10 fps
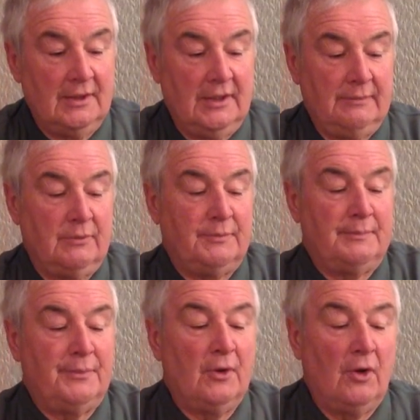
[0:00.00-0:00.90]
It would be
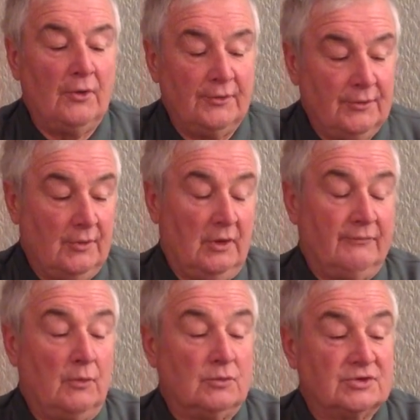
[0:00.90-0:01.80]
put on, I've
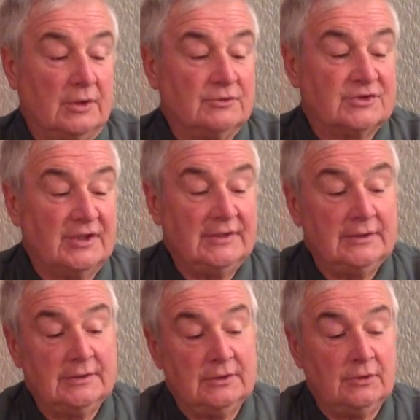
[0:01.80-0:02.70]
also seen
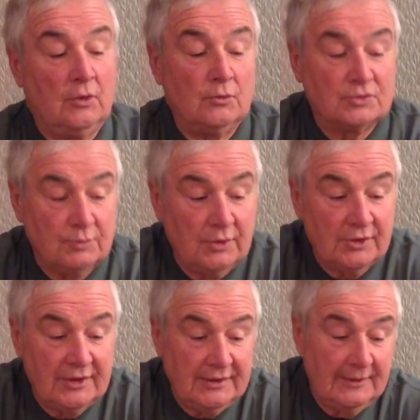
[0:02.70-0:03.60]
horse
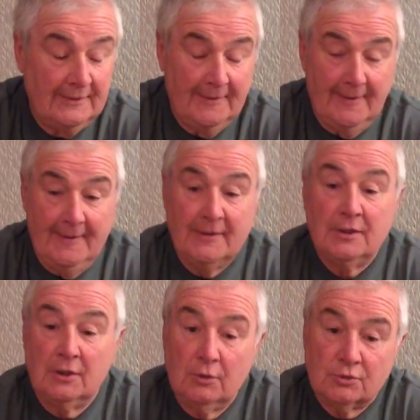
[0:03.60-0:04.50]
working
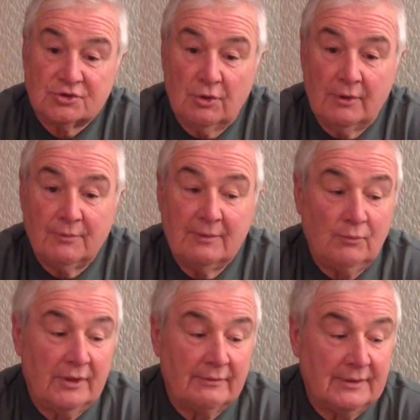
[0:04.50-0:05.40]
alongside one
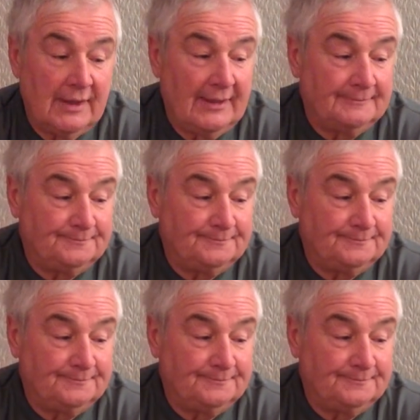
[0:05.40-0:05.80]
wearing that